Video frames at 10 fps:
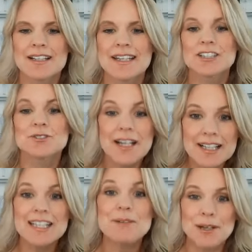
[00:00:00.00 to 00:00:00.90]
yeah, try
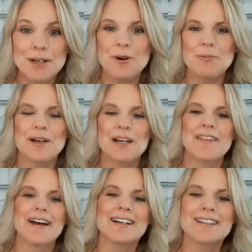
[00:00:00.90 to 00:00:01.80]
to keep incorporating
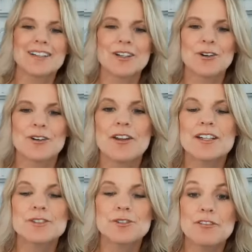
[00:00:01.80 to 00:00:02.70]
that, you know, not
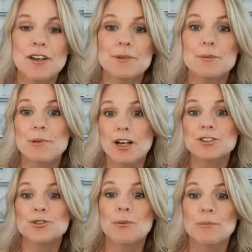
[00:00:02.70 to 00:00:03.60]
only to our family but
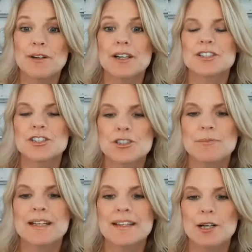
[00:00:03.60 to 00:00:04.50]
also our marriage to
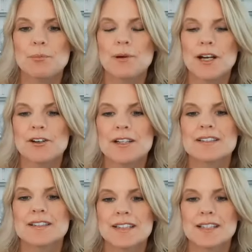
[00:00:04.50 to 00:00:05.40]
make that a priority
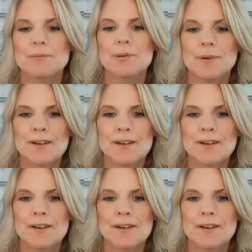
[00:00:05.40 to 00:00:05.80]
to keep,